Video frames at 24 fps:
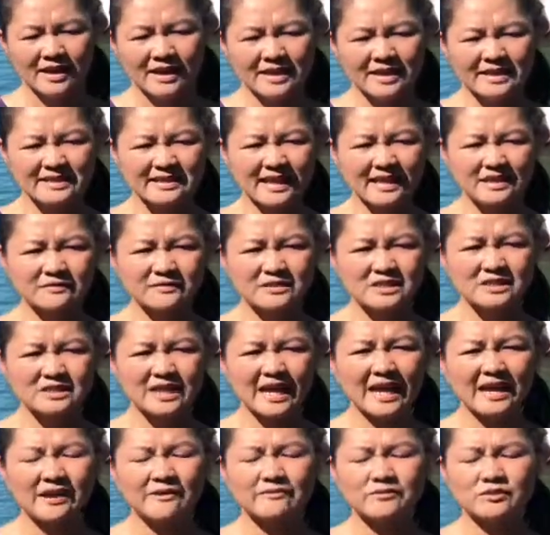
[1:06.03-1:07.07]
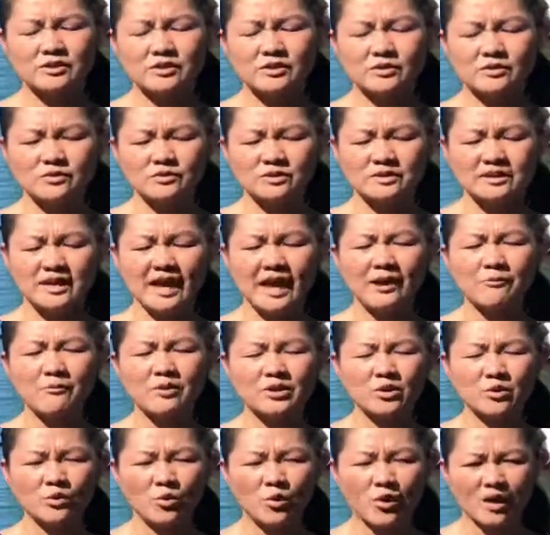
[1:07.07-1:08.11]
It's not safe to say
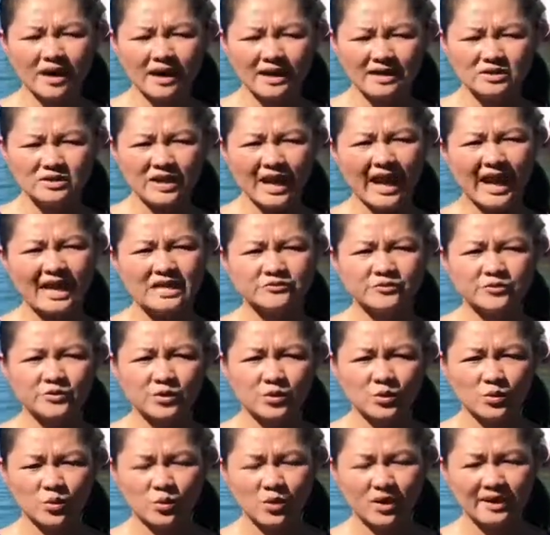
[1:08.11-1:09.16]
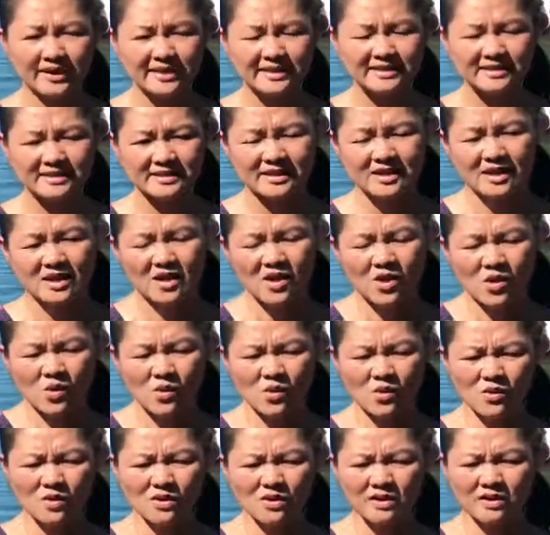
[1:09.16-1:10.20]
what you want, to ask for what you want,
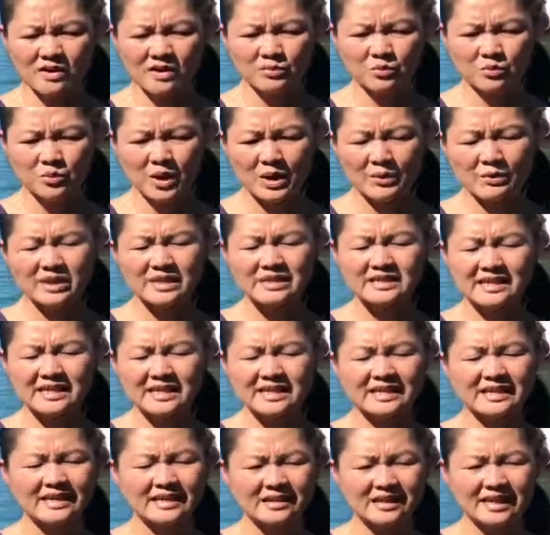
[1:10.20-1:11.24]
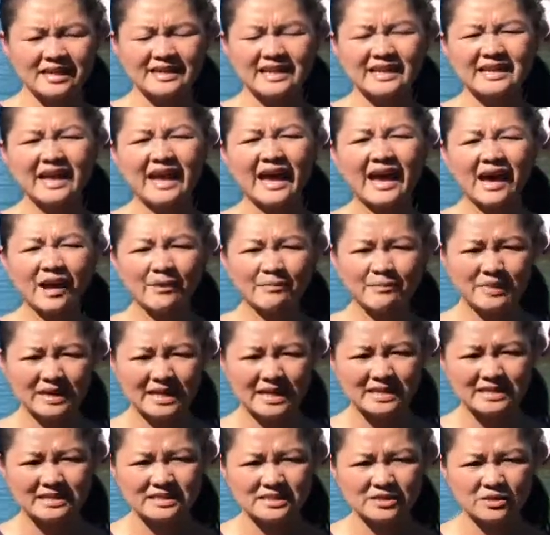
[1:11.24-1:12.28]
or when we did, it didn't
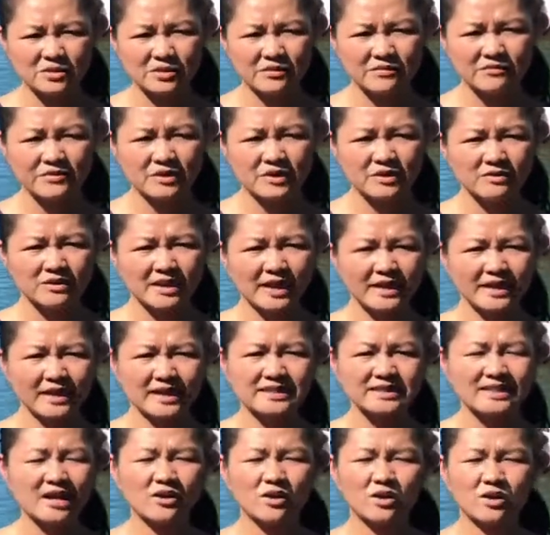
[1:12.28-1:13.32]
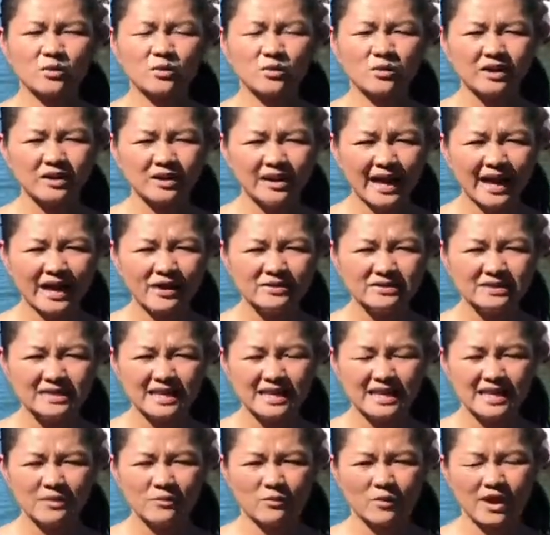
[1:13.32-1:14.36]
happen, so we feel like it's not going to work out
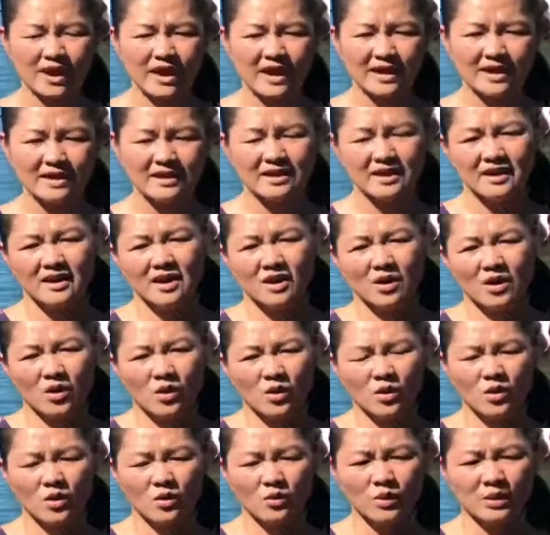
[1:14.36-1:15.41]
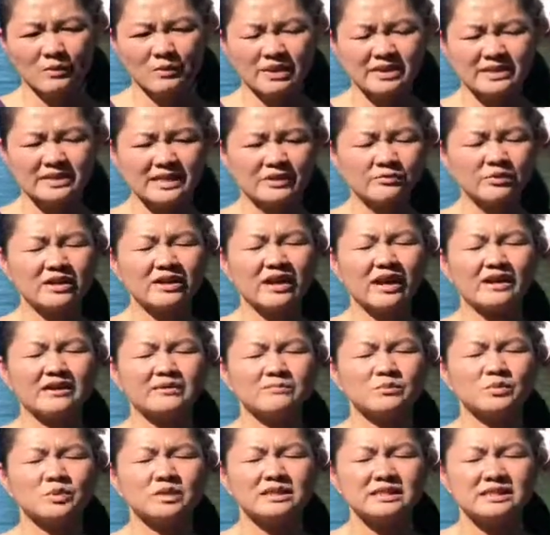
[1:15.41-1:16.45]
anyway, or when we did, we got
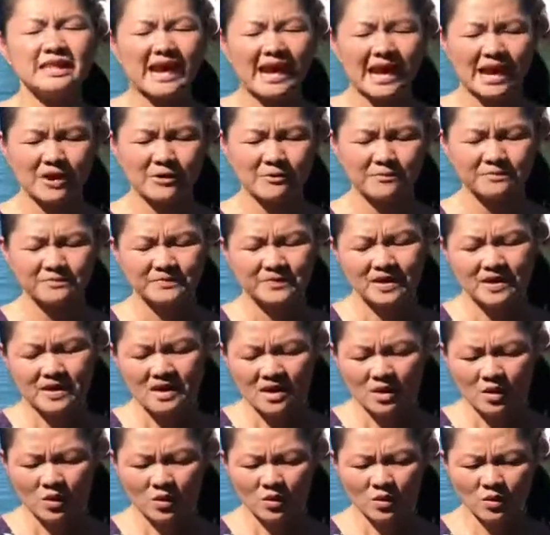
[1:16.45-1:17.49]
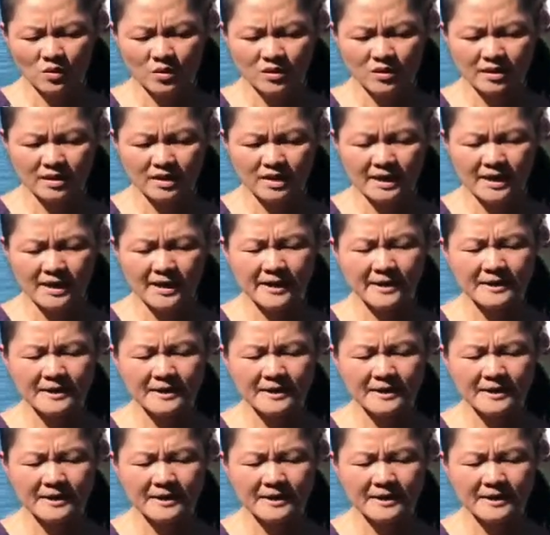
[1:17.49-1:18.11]
put down, or